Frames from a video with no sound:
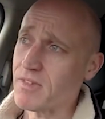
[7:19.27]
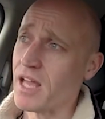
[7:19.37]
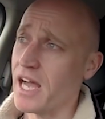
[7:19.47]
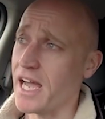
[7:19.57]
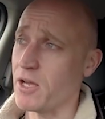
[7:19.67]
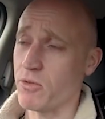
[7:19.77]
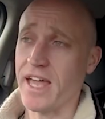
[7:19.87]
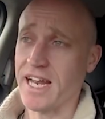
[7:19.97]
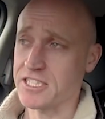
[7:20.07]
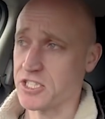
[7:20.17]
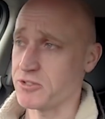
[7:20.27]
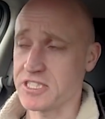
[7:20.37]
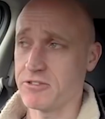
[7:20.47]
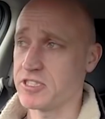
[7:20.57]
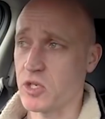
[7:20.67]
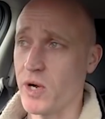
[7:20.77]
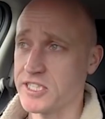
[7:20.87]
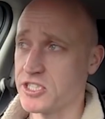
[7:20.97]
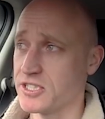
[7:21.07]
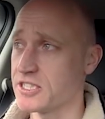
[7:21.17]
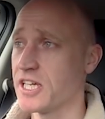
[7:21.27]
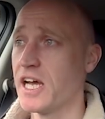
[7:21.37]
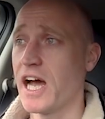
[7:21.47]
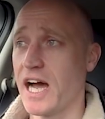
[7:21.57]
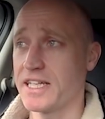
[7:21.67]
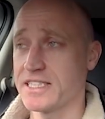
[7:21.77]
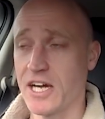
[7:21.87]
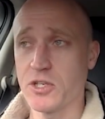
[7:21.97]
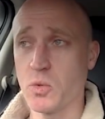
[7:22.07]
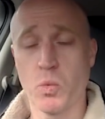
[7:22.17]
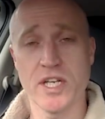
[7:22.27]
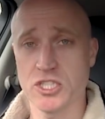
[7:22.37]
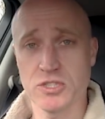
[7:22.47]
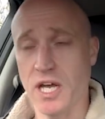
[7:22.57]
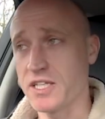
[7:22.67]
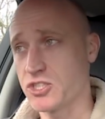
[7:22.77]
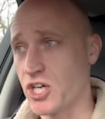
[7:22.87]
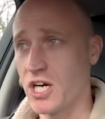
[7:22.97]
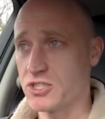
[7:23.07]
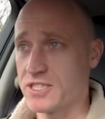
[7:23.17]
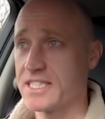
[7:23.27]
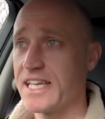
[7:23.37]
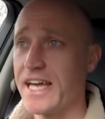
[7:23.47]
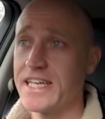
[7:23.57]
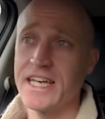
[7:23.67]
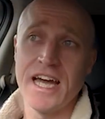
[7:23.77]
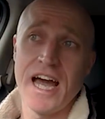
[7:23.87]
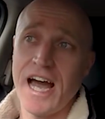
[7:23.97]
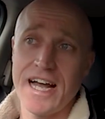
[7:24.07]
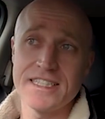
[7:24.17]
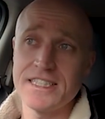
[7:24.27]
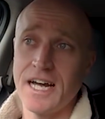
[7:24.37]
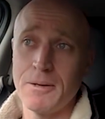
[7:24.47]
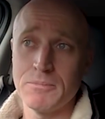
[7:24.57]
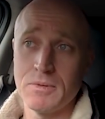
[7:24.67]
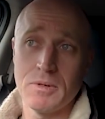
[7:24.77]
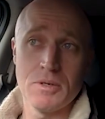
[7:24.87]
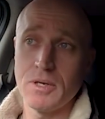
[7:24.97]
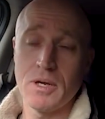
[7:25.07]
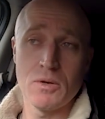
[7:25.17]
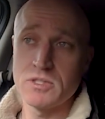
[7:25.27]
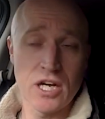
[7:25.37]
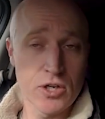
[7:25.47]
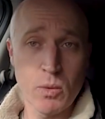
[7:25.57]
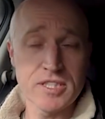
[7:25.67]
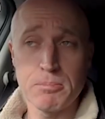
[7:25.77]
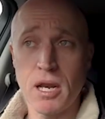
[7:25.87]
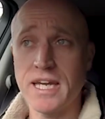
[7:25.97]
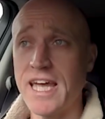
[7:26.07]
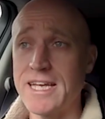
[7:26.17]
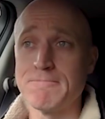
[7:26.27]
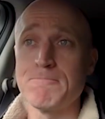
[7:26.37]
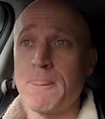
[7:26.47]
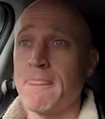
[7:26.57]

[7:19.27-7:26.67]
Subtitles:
It will then ask you a series of questions, tell you which charger to take, and tell you when to plug it in.